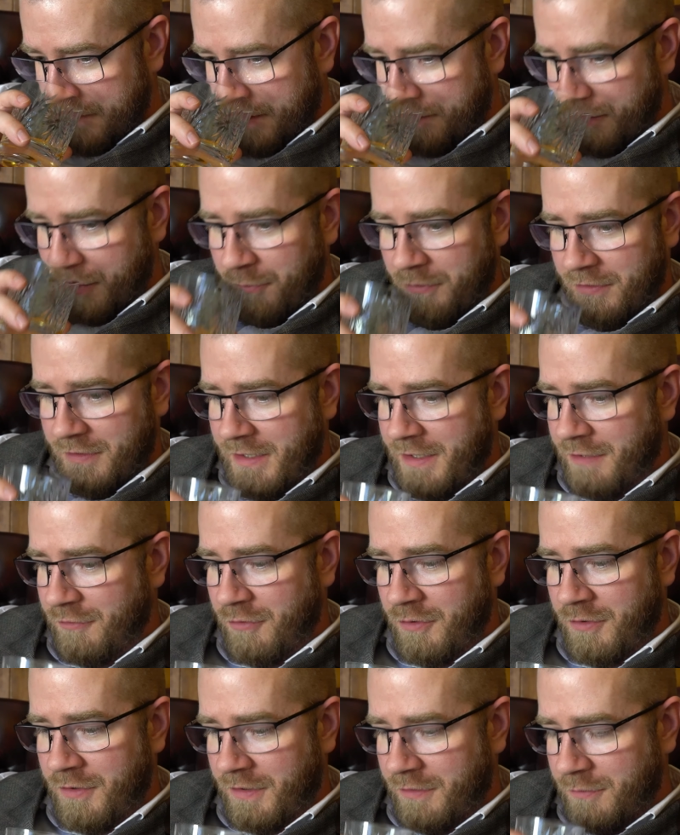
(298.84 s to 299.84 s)
But with
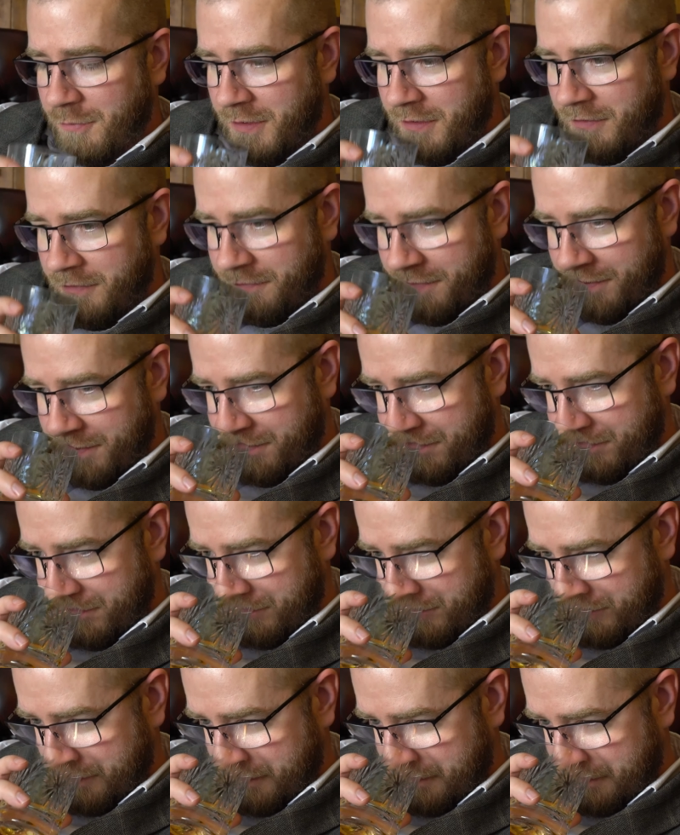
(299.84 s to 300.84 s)
Glendronach 12,
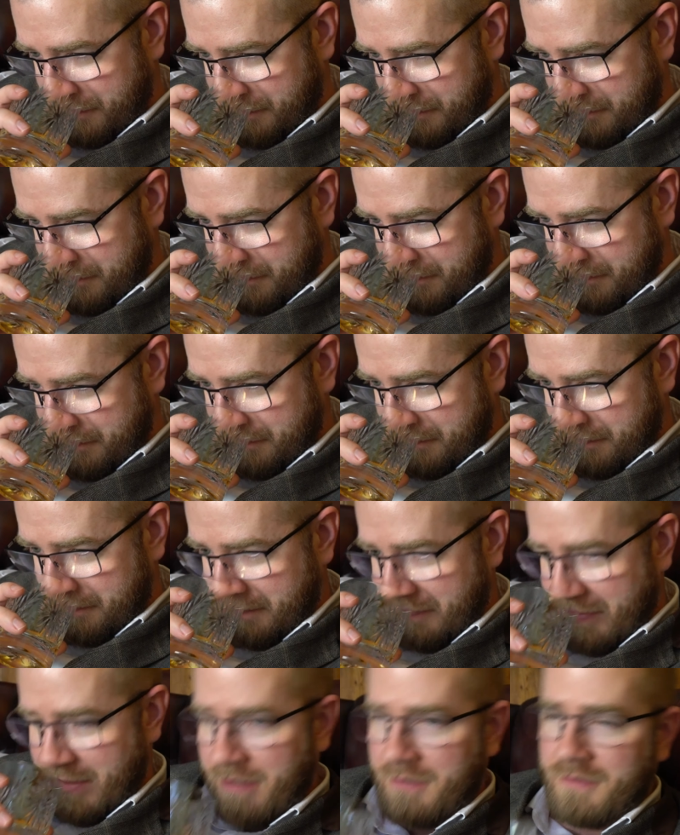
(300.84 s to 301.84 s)

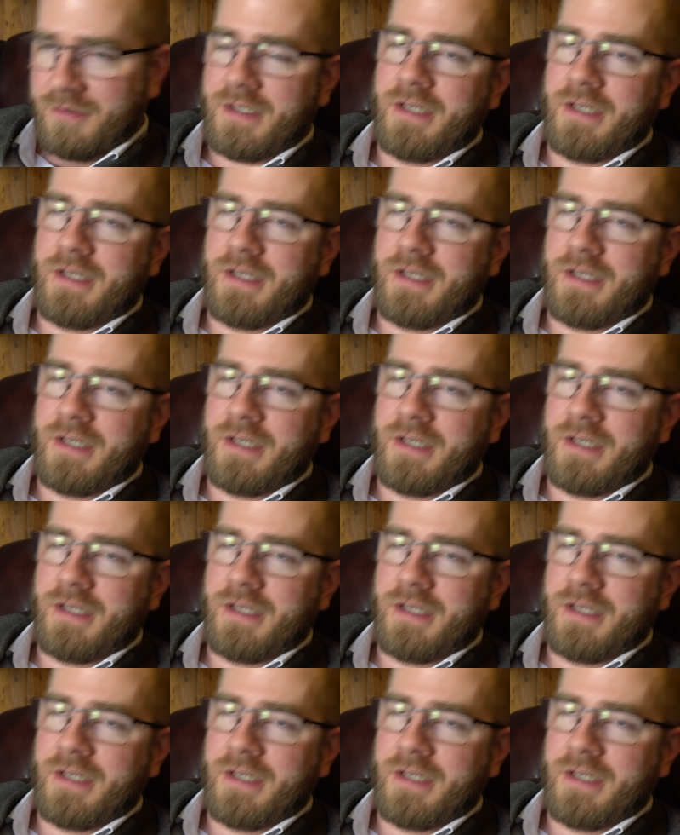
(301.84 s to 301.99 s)
I was